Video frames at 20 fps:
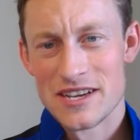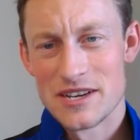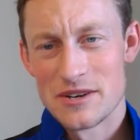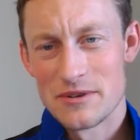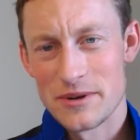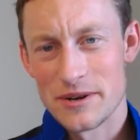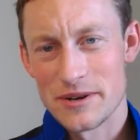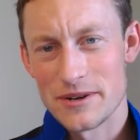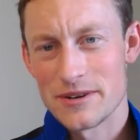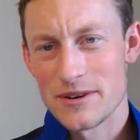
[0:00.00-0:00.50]

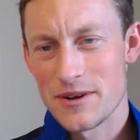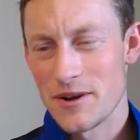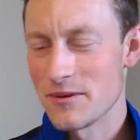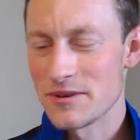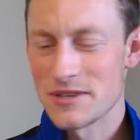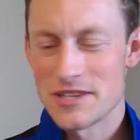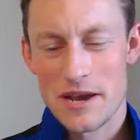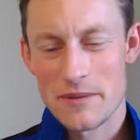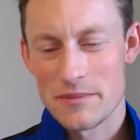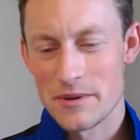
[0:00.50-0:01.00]
we're
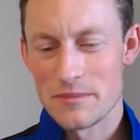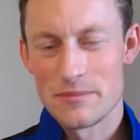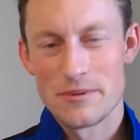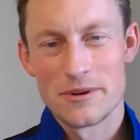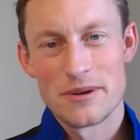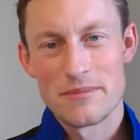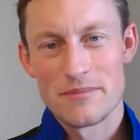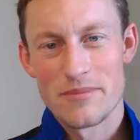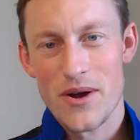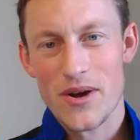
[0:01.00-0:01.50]
always happy to put
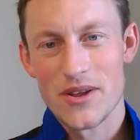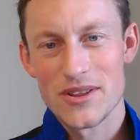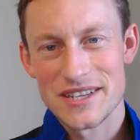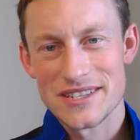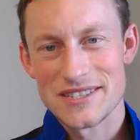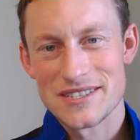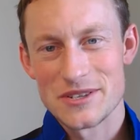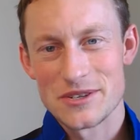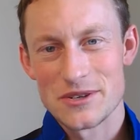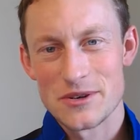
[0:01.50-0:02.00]
in pot
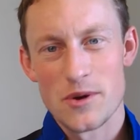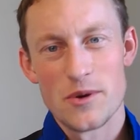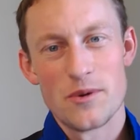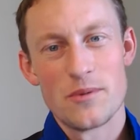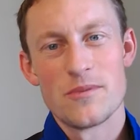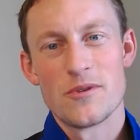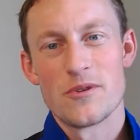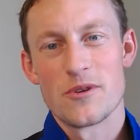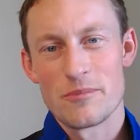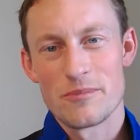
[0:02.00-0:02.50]
lights in your
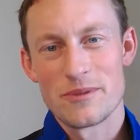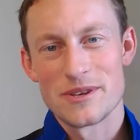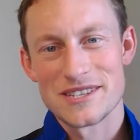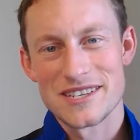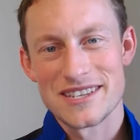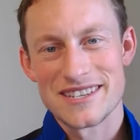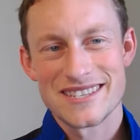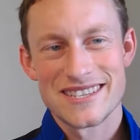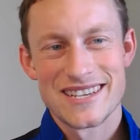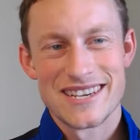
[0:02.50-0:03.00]
home or
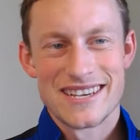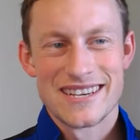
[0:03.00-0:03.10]
business.